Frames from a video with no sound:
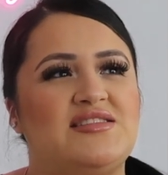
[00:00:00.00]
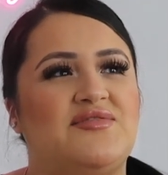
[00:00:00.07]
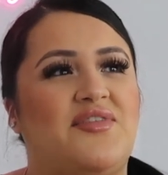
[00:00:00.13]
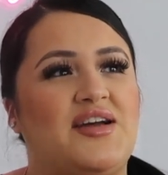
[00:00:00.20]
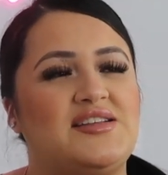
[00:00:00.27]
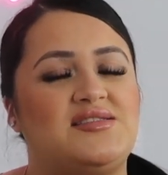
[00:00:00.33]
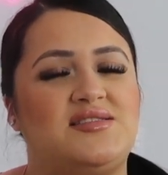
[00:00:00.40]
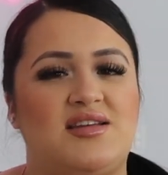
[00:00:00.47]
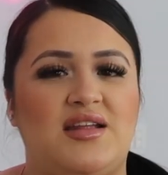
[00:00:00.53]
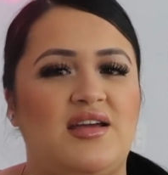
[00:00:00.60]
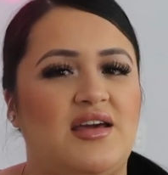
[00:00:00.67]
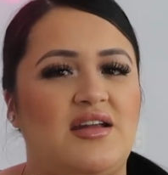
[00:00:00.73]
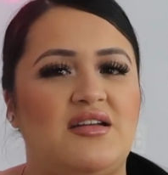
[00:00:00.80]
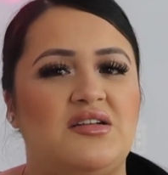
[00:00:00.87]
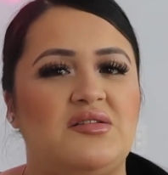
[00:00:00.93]
If I didn't
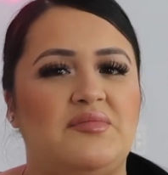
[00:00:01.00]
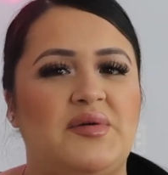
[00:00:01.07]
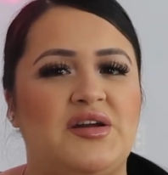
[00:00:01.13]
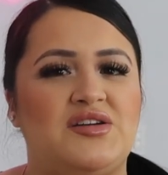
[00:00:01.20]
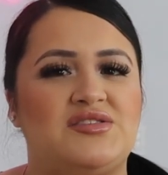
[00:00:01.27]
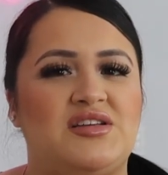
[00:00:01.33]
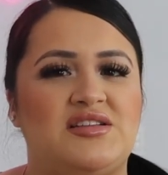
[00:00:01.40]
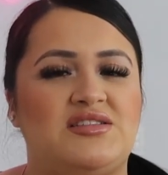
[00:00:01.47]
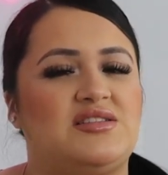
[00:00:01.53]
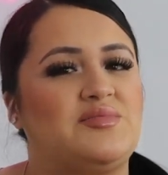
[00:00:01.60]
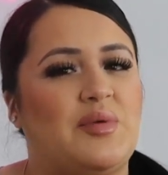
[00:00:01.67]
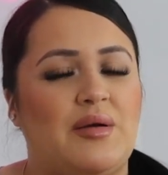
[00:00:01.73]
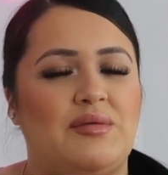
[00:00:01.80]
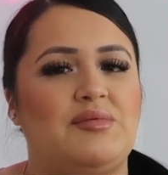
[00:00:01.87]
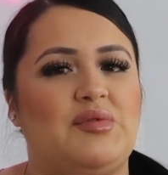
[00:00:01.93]
get it in a bigger size, it's
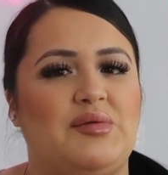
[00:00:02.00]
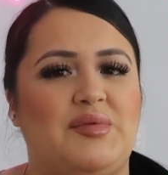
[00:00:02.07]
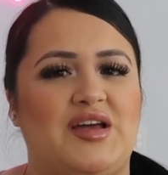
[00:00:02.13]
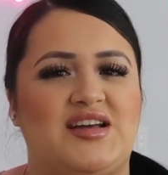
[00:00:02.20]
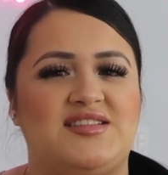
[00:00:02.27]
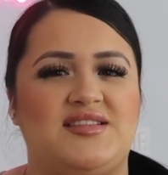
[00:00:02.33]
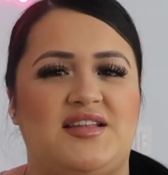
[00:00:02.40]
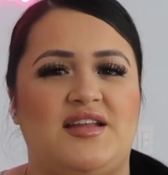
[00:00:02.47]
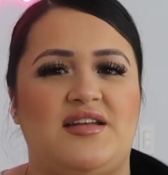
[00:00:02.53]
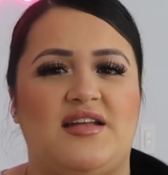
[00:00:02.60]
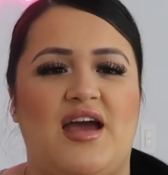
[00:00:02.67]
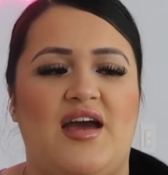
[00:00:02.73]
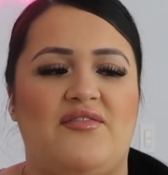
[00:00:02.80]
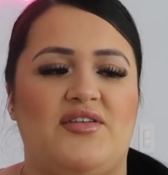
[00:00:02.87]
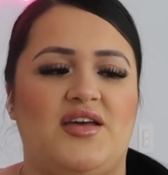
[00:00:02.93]
probably because they didn't
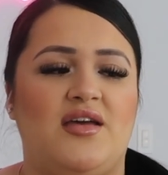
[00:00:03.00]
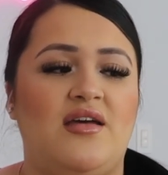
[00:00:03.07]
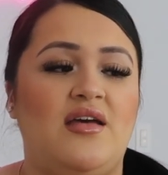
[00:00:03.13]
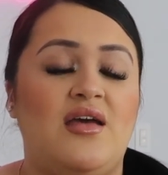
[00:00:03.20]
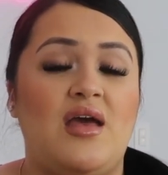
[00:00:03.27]
have it.